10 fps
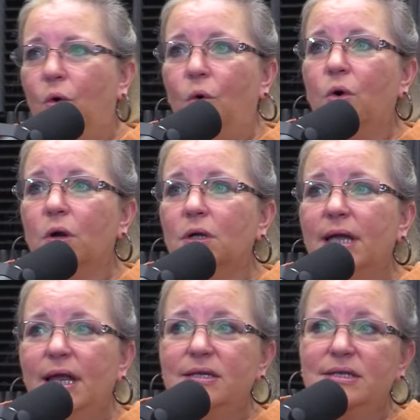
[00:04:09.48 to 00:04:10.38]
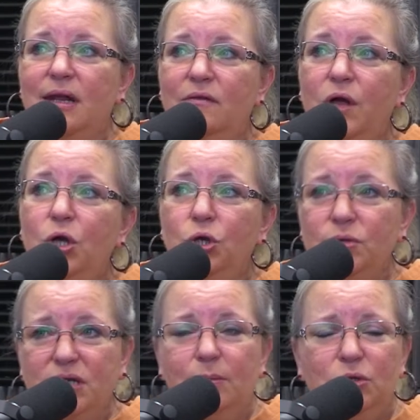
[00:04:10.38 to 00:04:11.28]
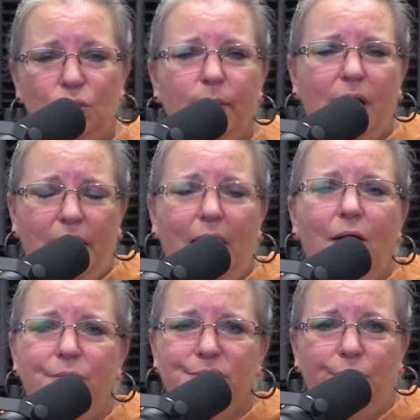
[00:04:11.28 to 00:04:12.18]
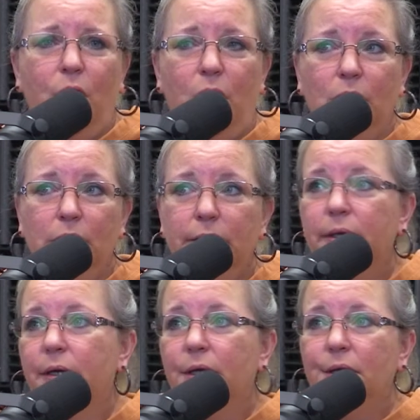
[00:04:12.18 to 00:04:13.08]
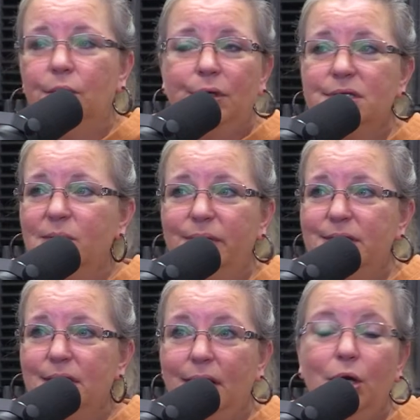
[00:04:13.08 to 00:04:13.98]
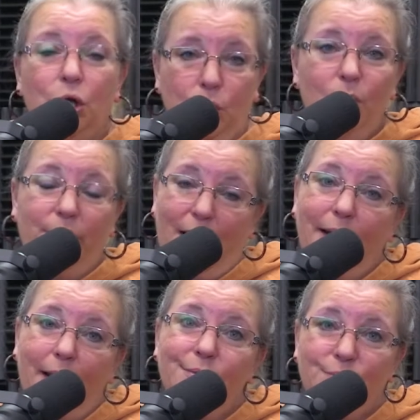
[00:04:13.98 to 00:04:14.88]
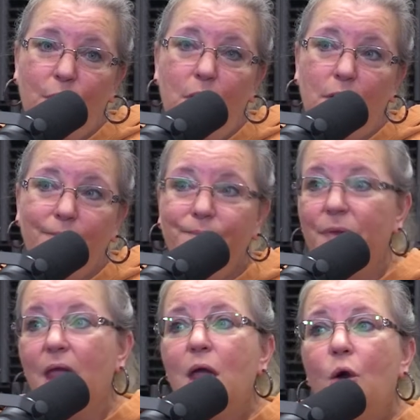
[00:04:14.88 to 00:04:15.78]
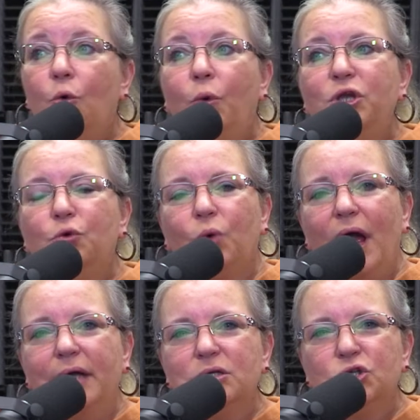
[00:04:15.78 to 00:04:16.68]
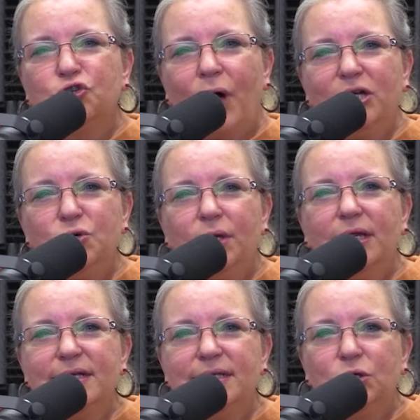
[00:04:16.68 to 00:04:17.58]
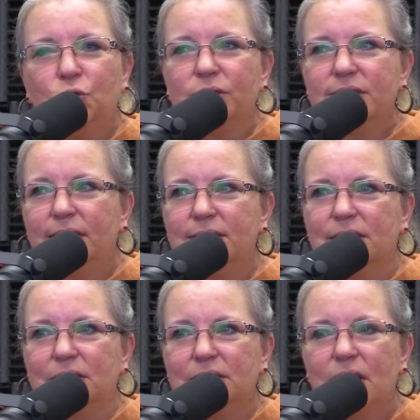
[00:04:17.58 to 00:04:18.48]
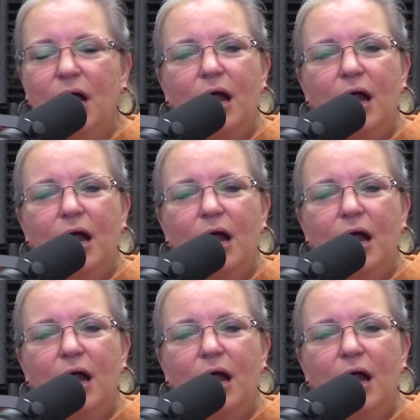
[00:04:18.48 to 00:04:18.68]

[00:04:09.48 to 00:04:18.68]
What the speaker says: Or instead of you seem to imply I was wrong, you could simply say you implied I was wrong. When you write, try to elicit your senses.